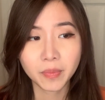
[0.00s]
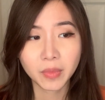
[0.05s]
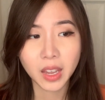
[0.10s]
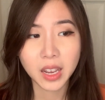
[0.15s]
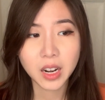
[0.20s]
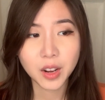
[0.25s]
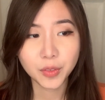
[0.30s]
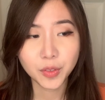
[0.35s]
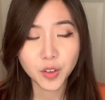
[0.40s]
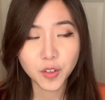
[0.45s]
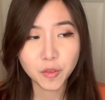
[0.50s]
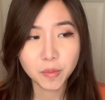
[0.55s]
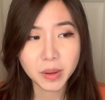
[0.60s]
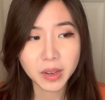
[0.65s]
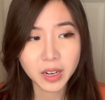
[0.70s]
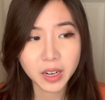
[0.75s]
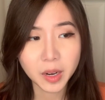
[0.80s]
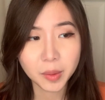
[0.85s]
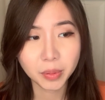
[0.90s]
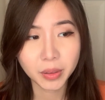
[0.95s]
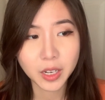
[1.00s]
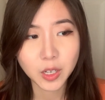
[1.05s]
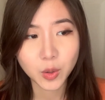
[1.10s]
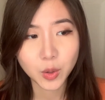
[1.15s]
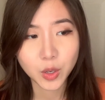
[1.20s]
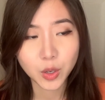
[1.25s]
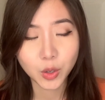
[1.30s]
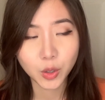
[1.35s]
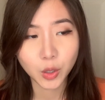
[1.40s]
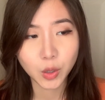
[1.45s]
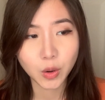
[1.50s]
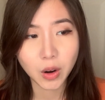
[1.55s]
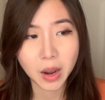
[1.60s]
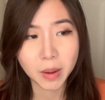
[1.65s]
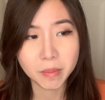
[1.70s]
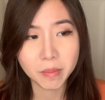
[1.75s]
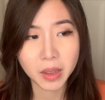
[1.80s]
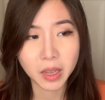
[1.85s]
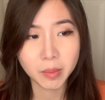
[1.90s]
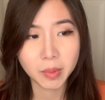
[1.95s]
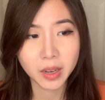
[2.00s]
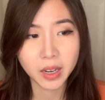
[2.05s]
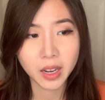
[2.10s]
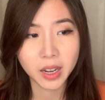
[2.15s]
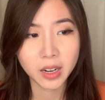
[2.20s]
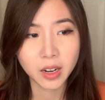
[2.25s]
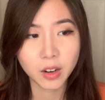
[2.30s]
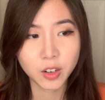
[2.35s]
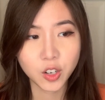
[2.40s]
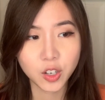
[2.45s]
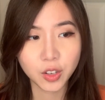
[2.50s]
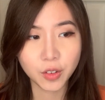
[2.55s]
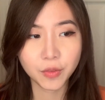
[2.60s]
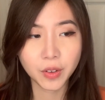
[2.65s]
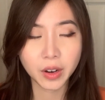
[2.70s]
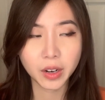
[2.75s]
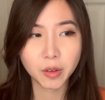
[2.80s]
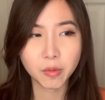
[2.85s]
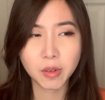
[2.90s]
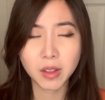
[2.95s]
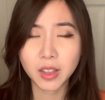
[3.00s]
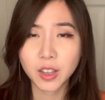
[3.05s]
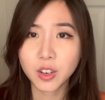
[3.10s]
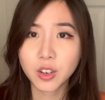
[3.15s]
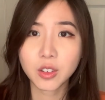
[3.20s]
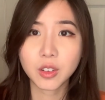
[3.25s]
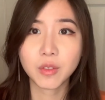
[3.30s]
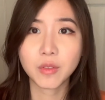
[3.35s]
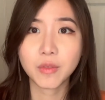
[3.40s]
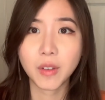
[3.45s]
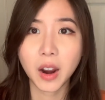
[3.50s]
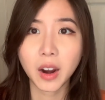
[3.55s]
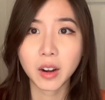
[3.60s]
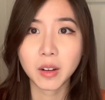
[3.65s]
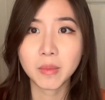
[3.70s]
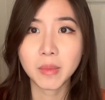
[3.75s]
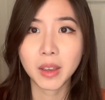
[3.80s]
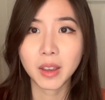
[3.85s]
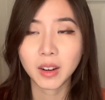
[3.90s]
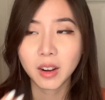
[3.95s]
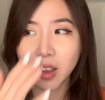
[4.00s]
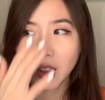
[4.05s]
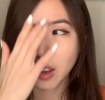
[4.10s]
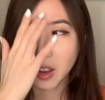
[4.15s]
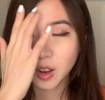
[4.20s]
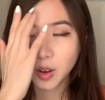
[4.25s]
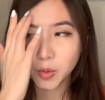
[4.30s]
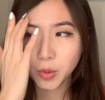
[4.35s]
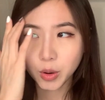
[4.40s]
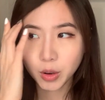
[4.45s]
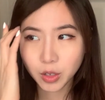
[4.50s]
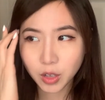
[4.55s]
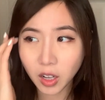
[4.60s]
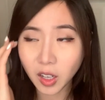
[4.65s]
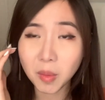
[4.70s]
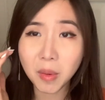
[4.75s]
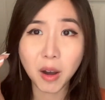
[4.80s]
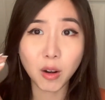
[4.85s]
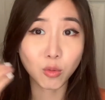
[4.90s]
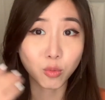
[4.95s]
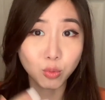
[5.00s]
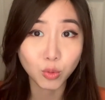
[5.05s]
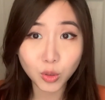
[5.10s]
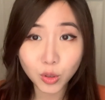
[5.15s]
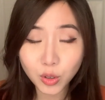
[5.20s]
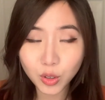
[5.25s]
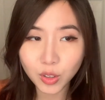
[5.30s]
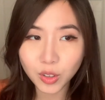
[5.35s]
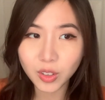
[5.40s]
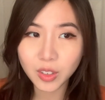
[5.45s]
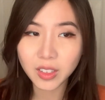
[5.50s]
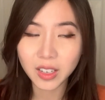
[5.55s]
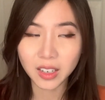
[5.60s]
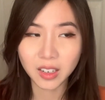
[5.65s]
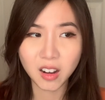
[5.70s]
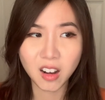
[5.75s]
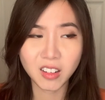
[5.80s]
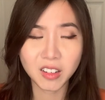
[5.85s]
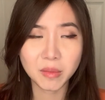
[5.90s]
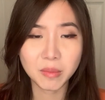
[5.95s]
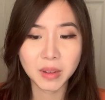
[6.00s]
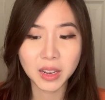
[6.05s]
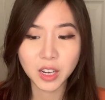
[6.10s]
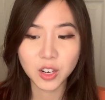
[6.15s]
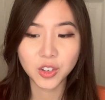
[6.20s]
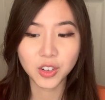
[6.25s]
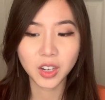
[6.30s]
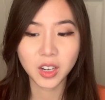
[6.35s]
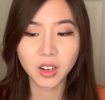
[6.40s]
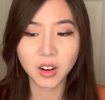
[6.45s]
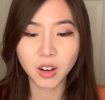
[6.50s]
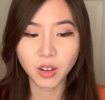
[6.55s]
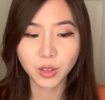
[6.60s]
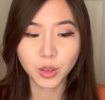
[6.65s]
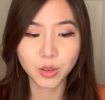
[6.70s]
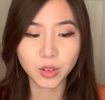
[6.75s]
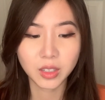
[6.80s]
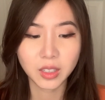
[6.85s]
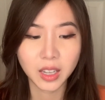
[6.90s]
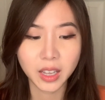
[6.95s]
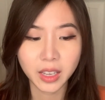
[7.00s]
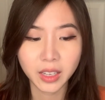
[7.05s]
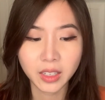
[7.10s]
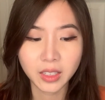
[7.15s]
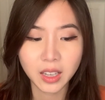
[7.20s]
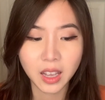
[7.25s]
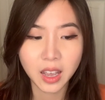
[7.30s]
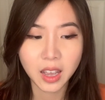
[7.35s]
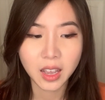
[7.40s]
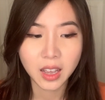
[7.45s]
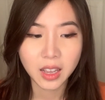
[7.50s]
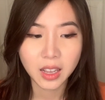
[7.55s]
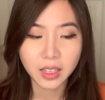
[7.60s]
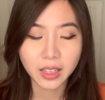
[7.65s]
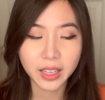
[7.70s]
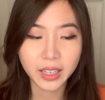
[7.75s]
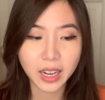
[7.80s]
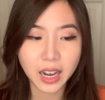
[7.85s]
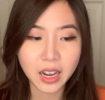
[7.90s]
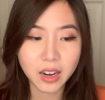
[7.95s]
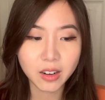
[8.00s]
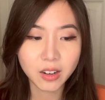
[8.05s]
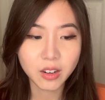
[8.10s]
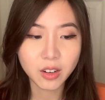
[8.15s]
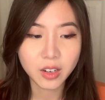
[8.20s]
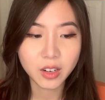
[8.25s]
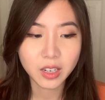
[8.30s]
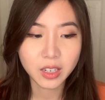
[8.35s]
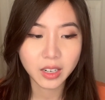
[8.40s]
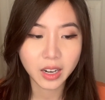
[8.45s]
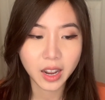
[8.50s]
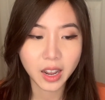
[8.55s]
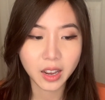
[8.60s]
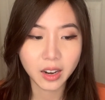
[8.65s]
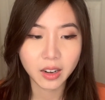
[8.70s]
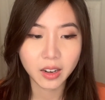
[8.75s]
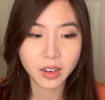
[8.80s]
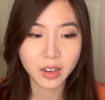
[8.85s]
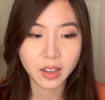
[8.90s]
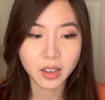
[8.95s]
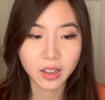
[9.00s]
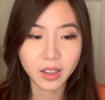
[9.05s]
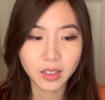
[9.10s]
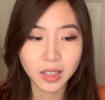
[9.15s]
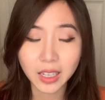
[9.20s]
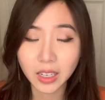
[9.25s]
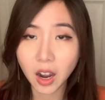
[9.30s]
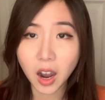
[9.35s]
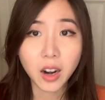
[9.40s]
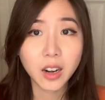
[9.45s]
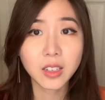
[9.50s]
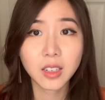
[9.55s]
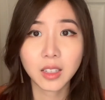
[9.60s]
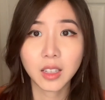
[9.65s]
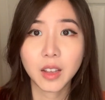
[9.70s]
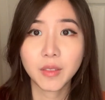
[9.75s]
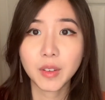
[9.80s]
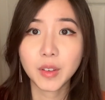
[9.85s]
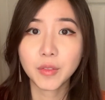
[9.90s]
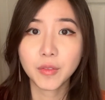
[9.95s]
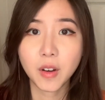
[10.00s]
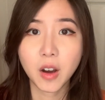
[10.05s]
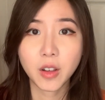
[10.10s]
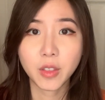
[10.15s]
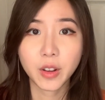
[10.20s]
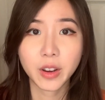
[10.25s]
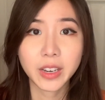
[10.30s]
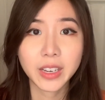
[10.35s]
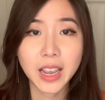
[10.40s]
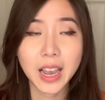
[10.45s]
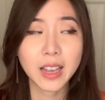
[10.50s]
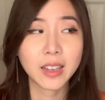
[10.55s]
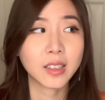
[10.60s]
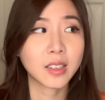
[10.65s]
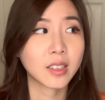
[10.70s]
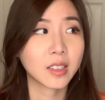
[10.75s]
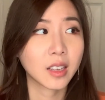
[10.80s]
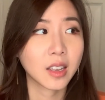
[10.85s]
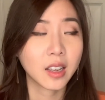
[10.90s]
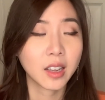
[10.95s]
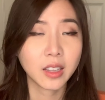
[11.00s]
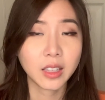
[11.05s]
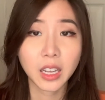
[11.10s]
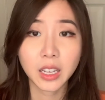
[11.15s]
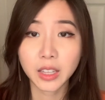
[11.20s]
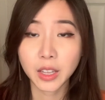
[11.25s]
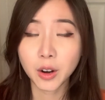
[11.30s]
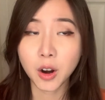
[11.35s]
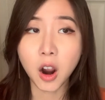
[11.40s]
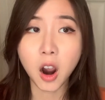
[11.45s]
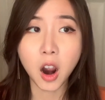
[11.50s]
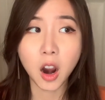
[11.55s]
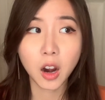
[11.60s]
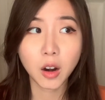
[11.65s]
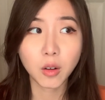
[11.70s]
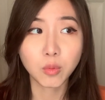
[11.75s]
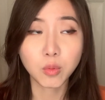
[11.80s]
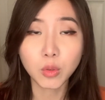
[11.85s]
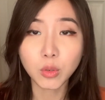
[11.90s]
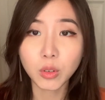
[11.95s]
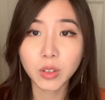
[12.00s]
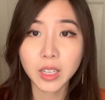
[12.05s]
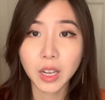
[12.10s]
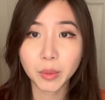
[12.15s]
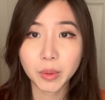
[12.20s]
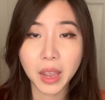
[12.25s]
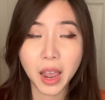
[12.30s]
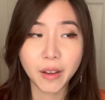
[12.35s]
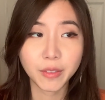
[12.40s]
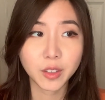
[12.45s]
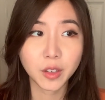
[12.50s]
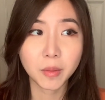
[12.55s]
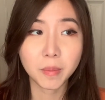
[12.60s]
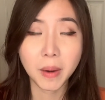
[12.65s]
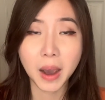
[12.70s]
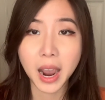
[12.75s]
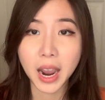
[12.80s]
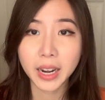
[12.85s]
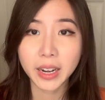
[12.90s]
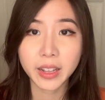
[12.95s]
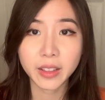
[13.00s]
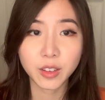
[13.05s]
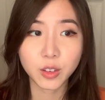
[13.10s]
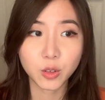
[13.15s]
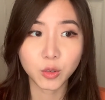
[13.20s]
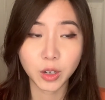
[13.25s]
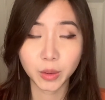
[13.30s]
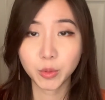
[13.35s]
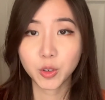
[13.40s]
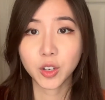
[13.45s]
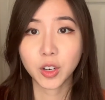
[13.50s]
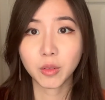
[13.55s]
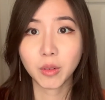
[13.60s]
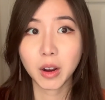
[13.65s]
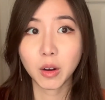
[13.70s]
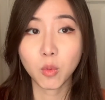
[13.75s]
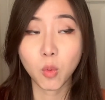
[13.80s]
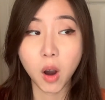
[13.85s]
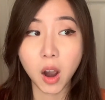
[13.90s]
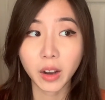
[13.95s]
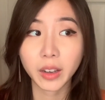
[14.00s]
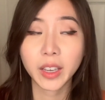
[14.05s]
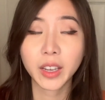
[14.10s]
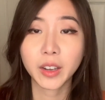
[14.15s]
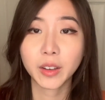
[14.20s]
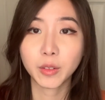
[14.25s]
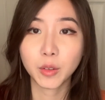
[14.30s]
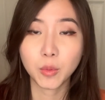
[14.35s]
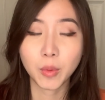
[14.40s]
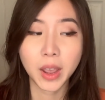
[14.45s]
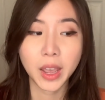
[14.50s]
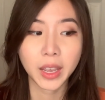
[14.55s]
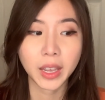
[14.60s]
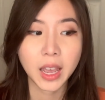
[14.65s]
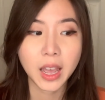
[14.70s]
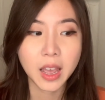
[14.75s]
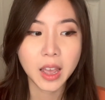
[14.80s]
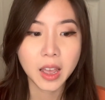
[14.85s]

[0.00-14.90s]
And if you've been in a place where you grew up, maybe in just a very religious environment, where it's all about rules and condemnation, all those things, like understand that God is a loving father. And yes, that there are rules that we have to abide in the scripture, right? Walking in the way.